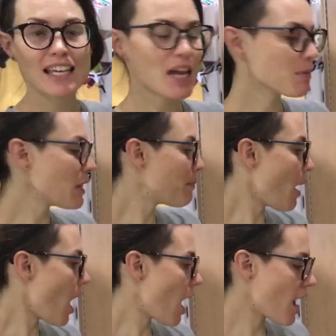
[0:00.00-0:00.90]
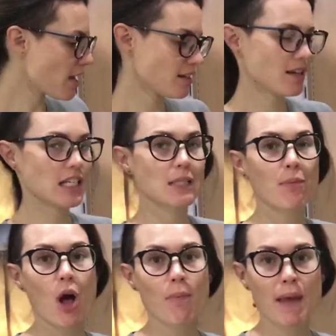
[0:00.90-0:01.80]
It came with a pot, a
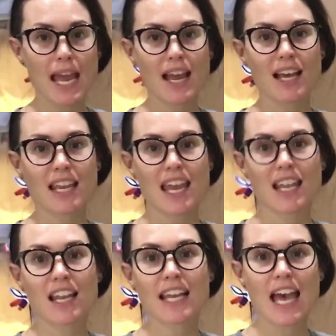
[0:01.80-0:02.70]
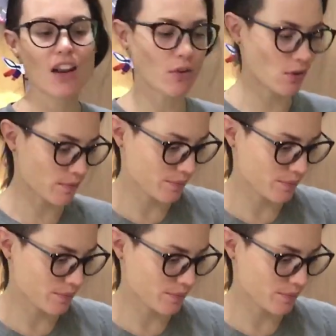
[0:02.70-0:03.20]
small pan, and a kettle.